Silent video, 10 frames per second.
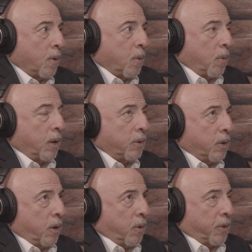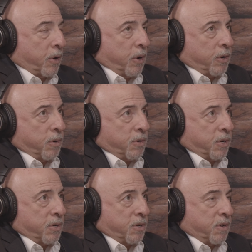Well, the good news
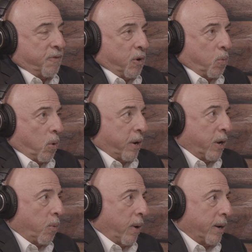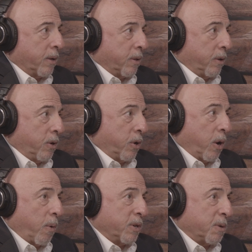is if you're working regularly, you can
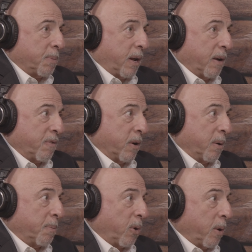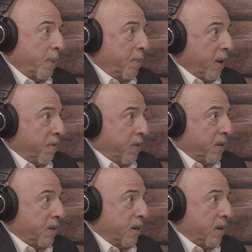always apply for unemployment benefits.